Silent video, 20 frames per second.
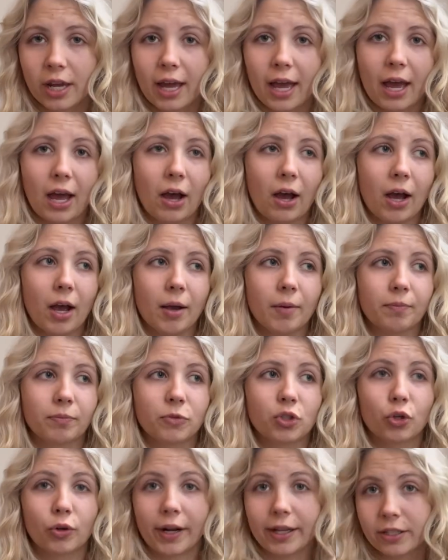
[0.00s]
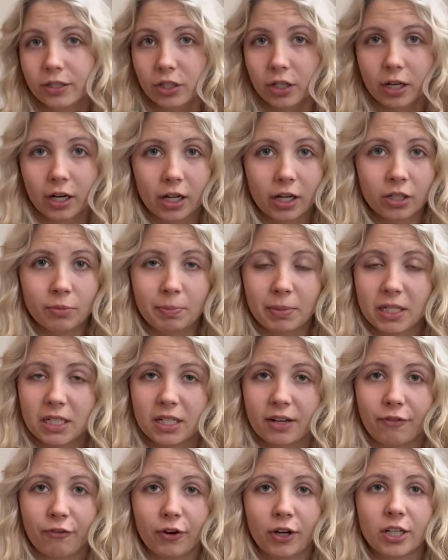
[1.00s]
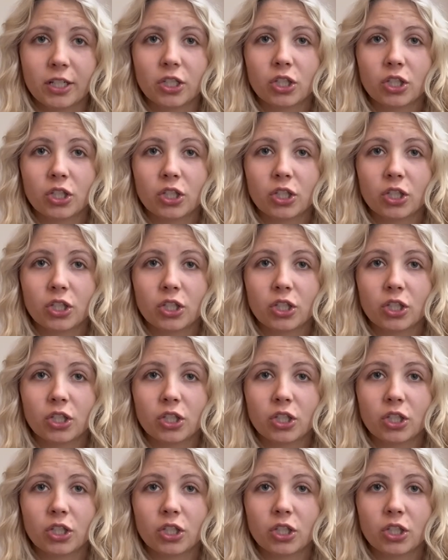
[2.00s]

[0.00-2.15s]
Um, trends are going to be different.